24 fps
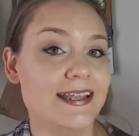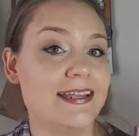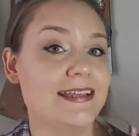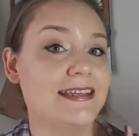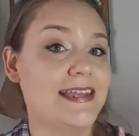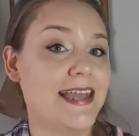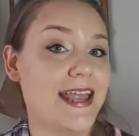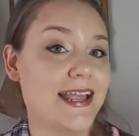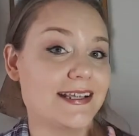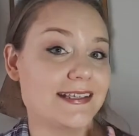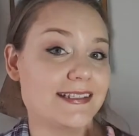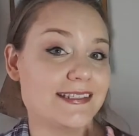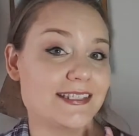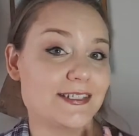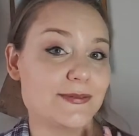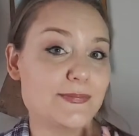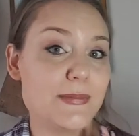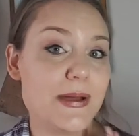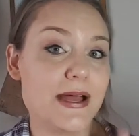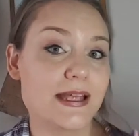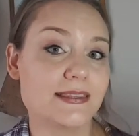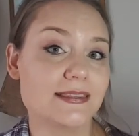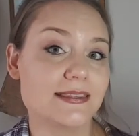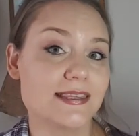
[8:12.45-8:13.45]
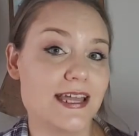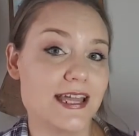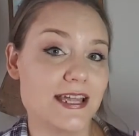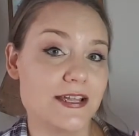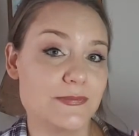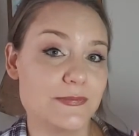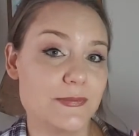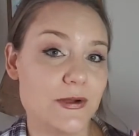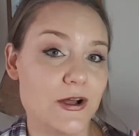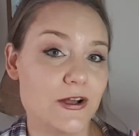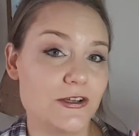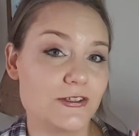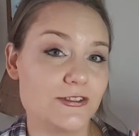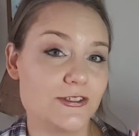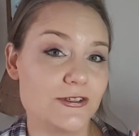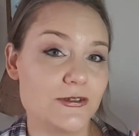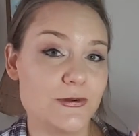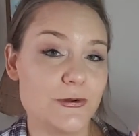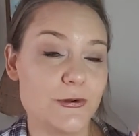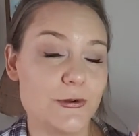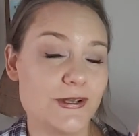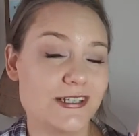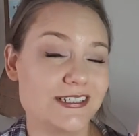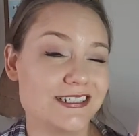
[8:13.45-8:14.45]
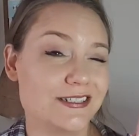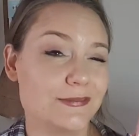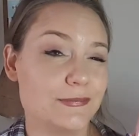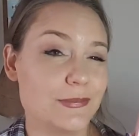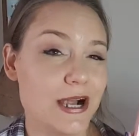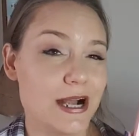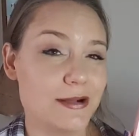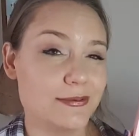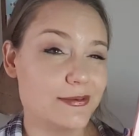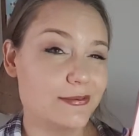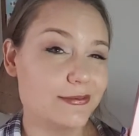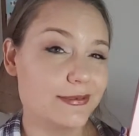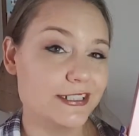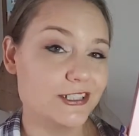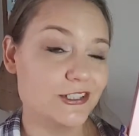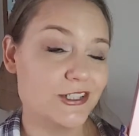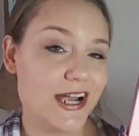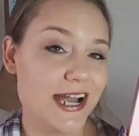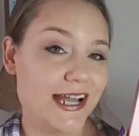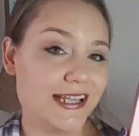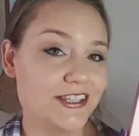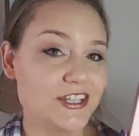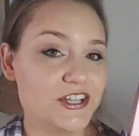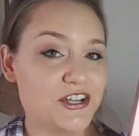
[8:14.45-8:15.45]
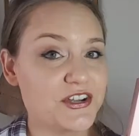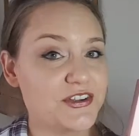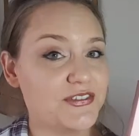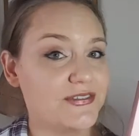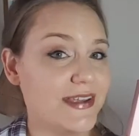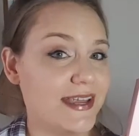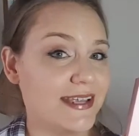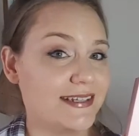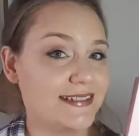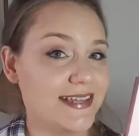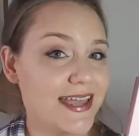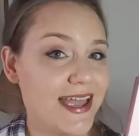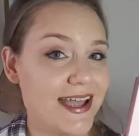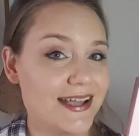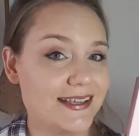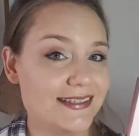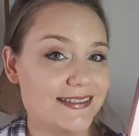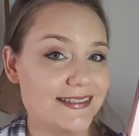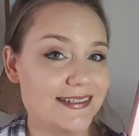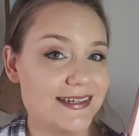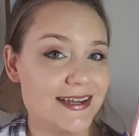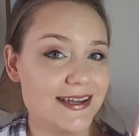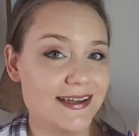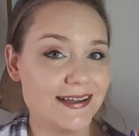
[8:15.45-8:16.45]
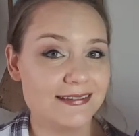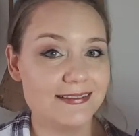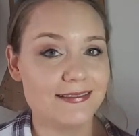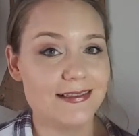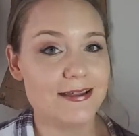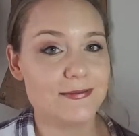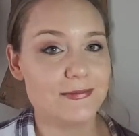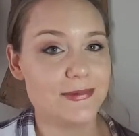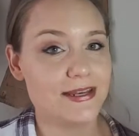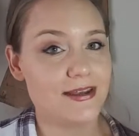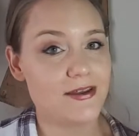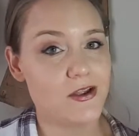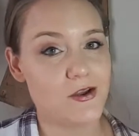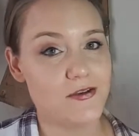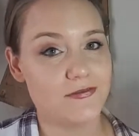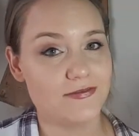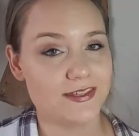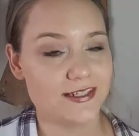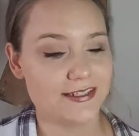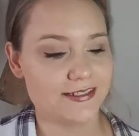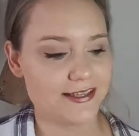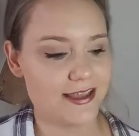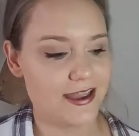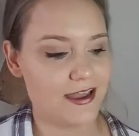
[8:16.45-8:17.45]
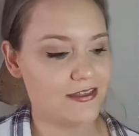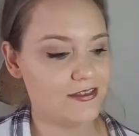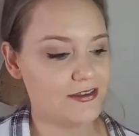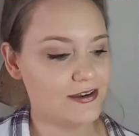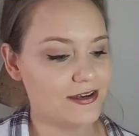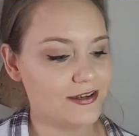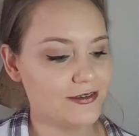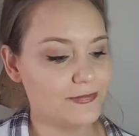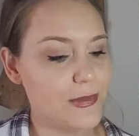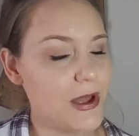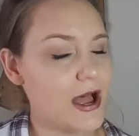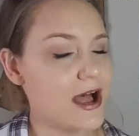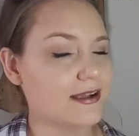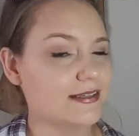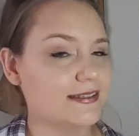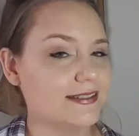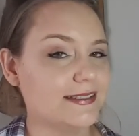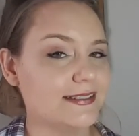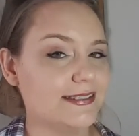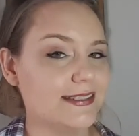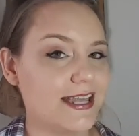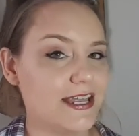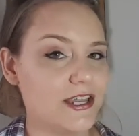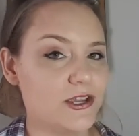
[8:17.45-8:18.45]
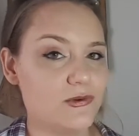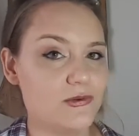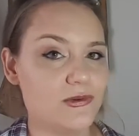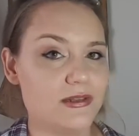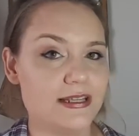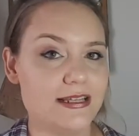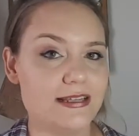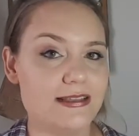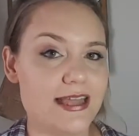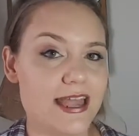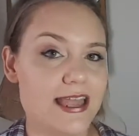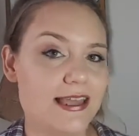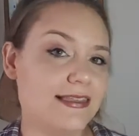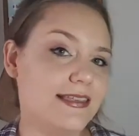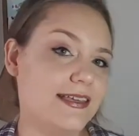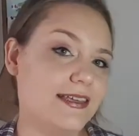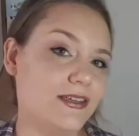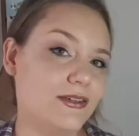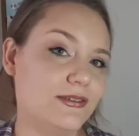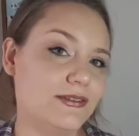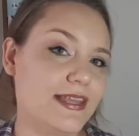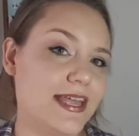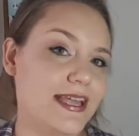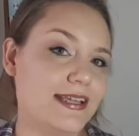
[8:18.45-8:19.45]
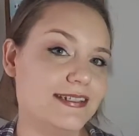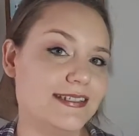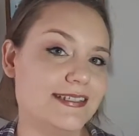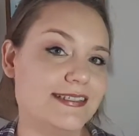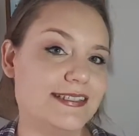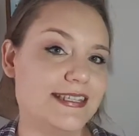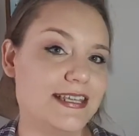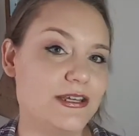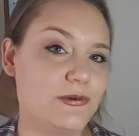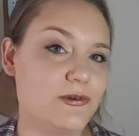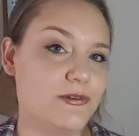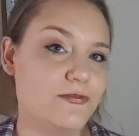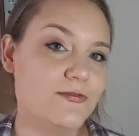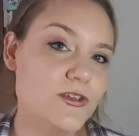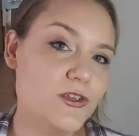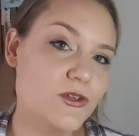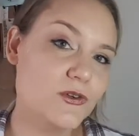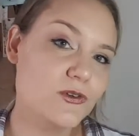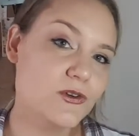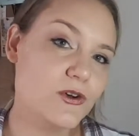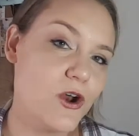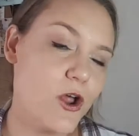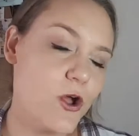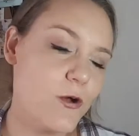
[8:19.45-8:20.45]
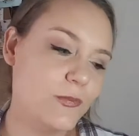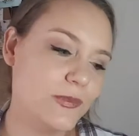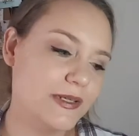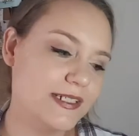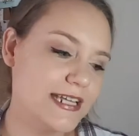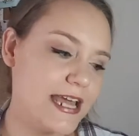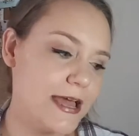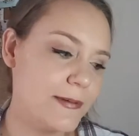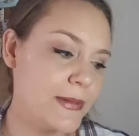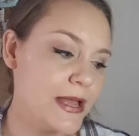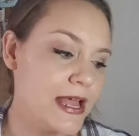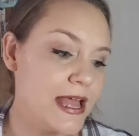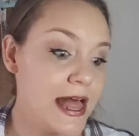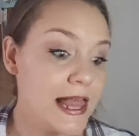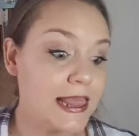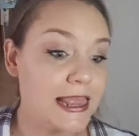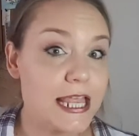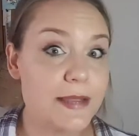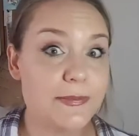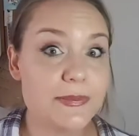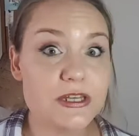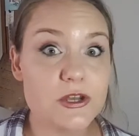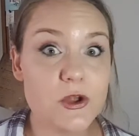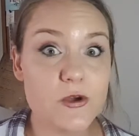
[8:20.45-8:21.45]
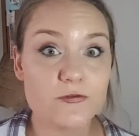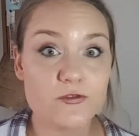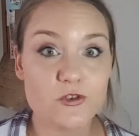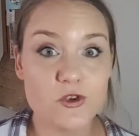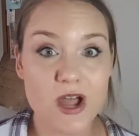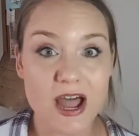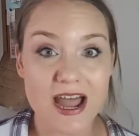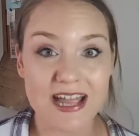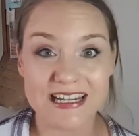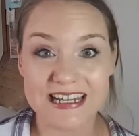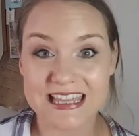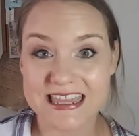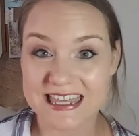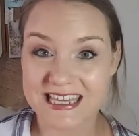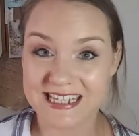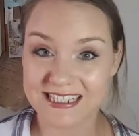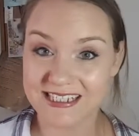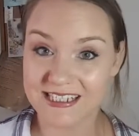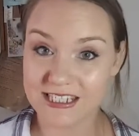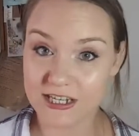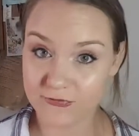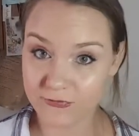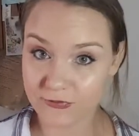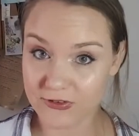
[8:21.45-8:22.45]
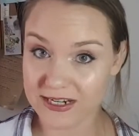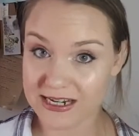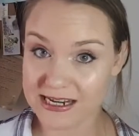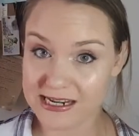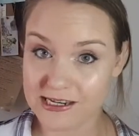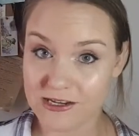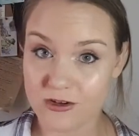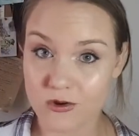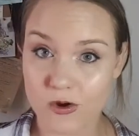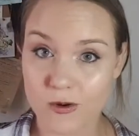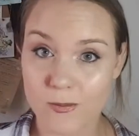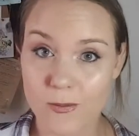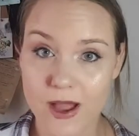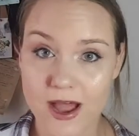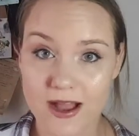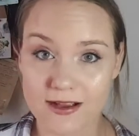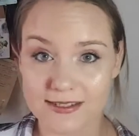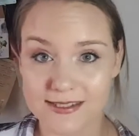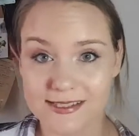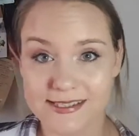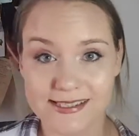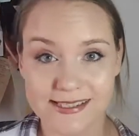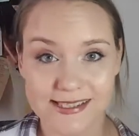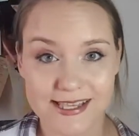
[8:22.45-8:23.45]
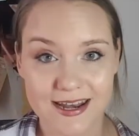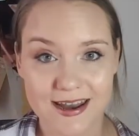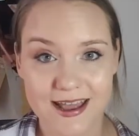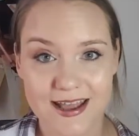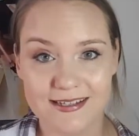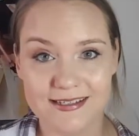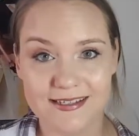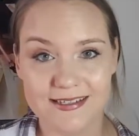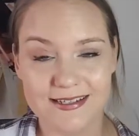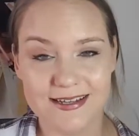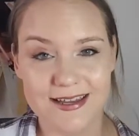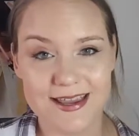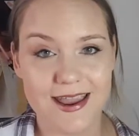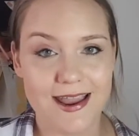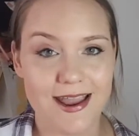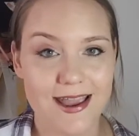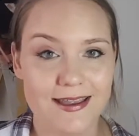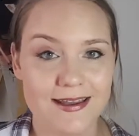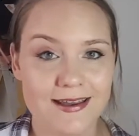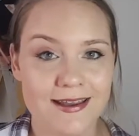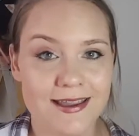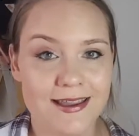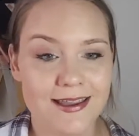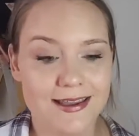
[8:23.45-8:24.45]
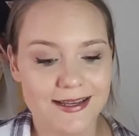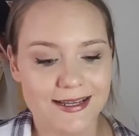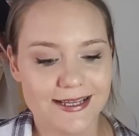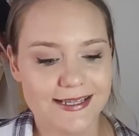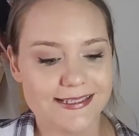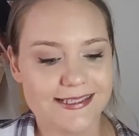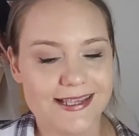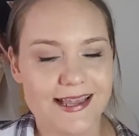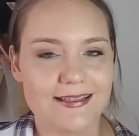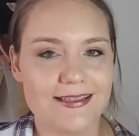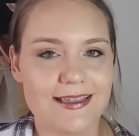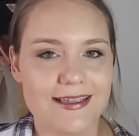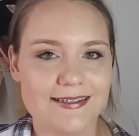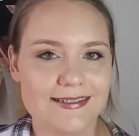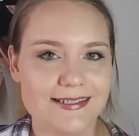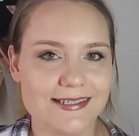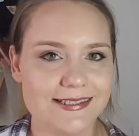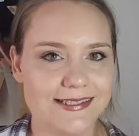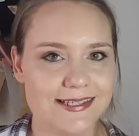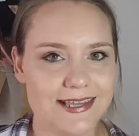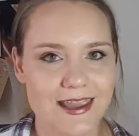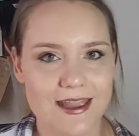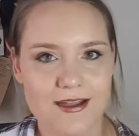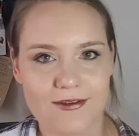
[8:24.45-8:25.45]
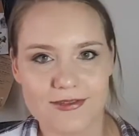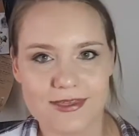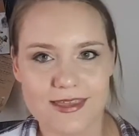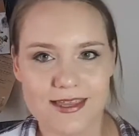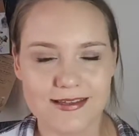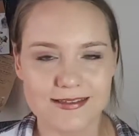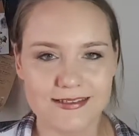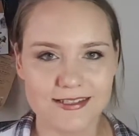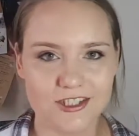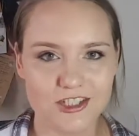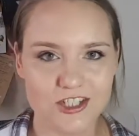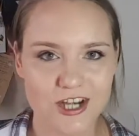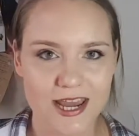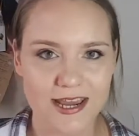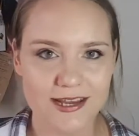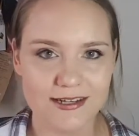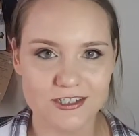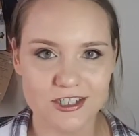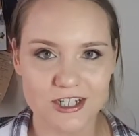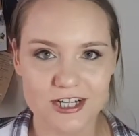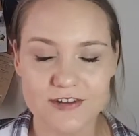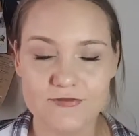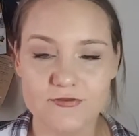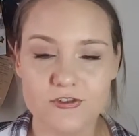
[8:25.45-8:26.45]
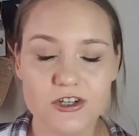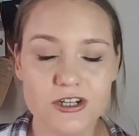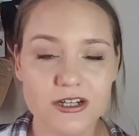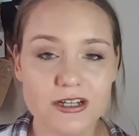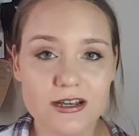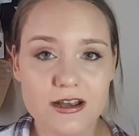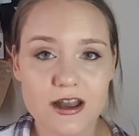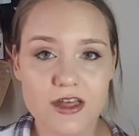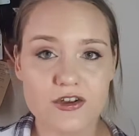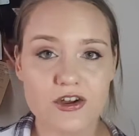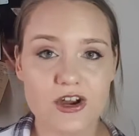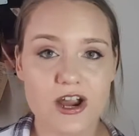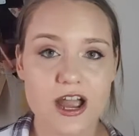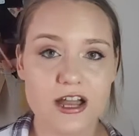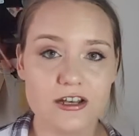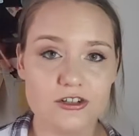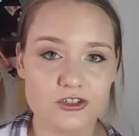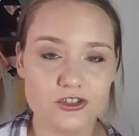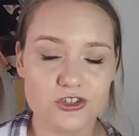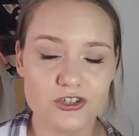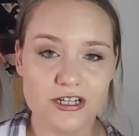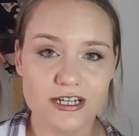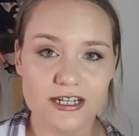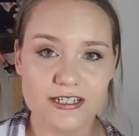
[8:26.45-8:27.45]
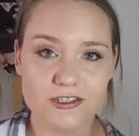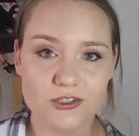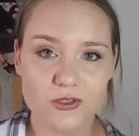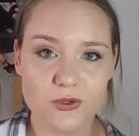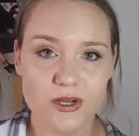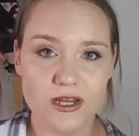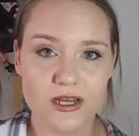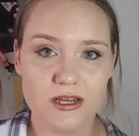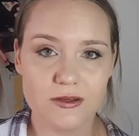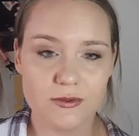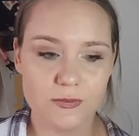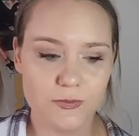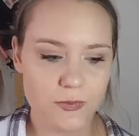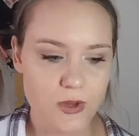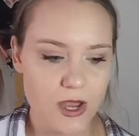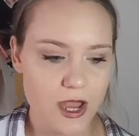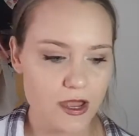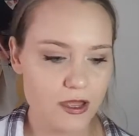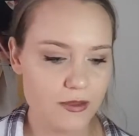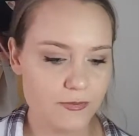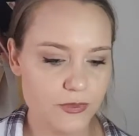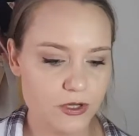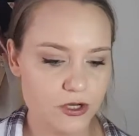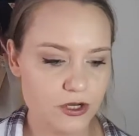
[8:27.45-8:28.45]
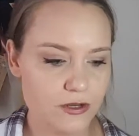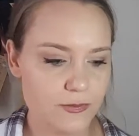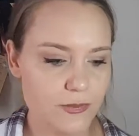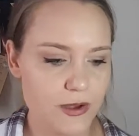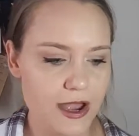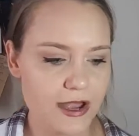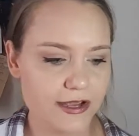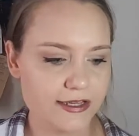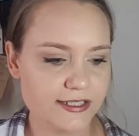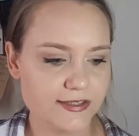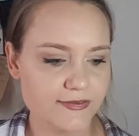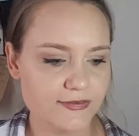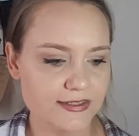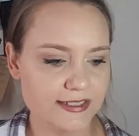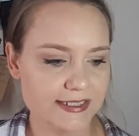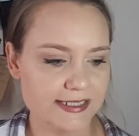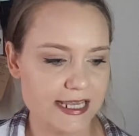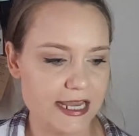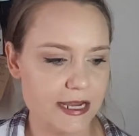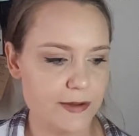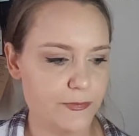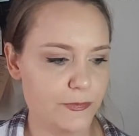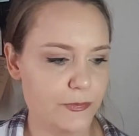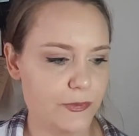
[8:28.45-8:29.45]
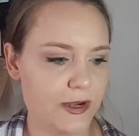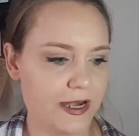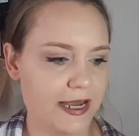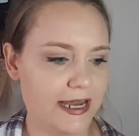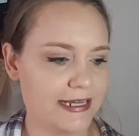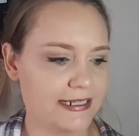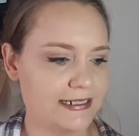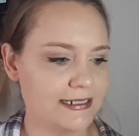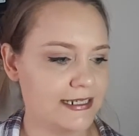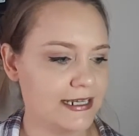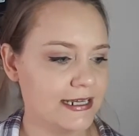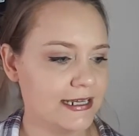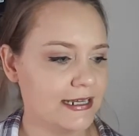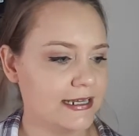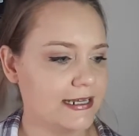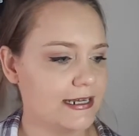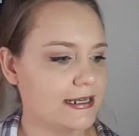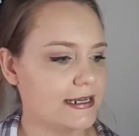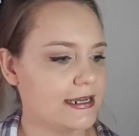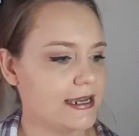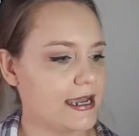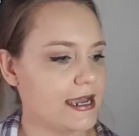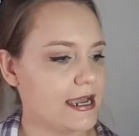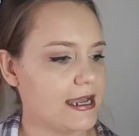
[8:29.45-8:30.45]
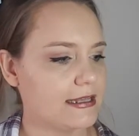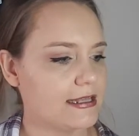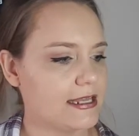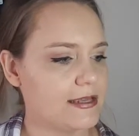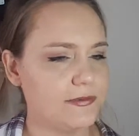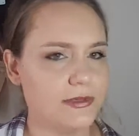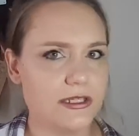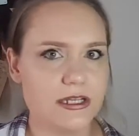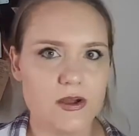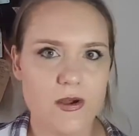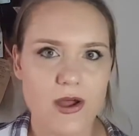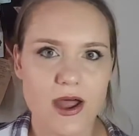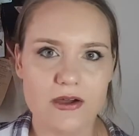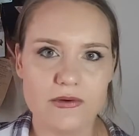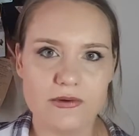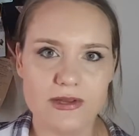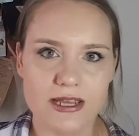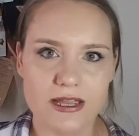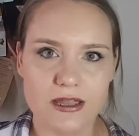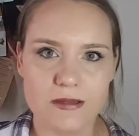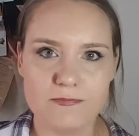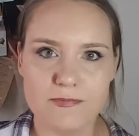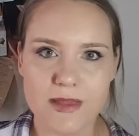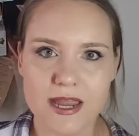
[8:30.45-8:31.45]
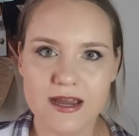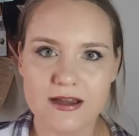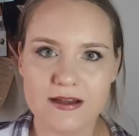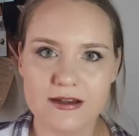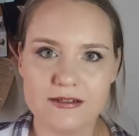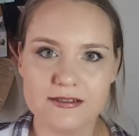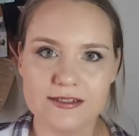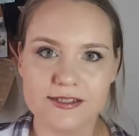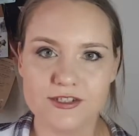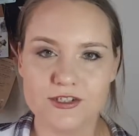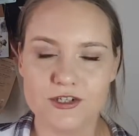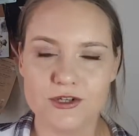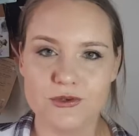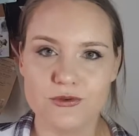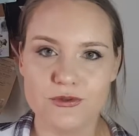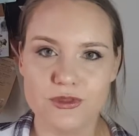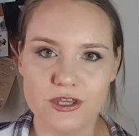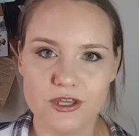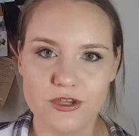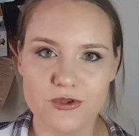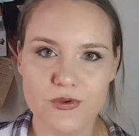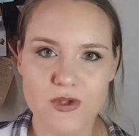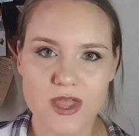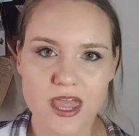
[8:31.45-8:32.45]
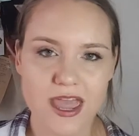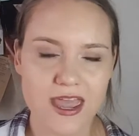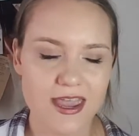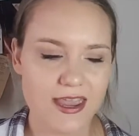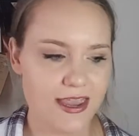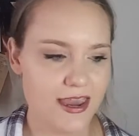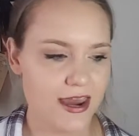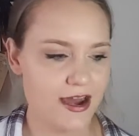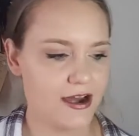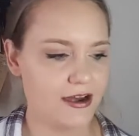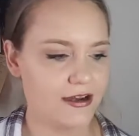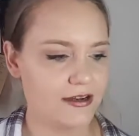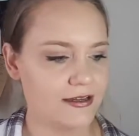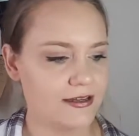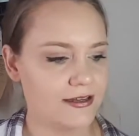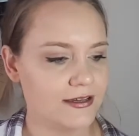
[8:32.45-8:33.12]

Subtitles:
Next month, I'm also going to probably try Look Fantastic. Let me know if there's other boxes that you really like that you'd like to see reviewed or opened up. Let me know if you got anything different in your boxes that I didn't get, because I like to see how things change. And if you're in another country and doing a beauty box of the same brand, let me know how it compares to the UK here.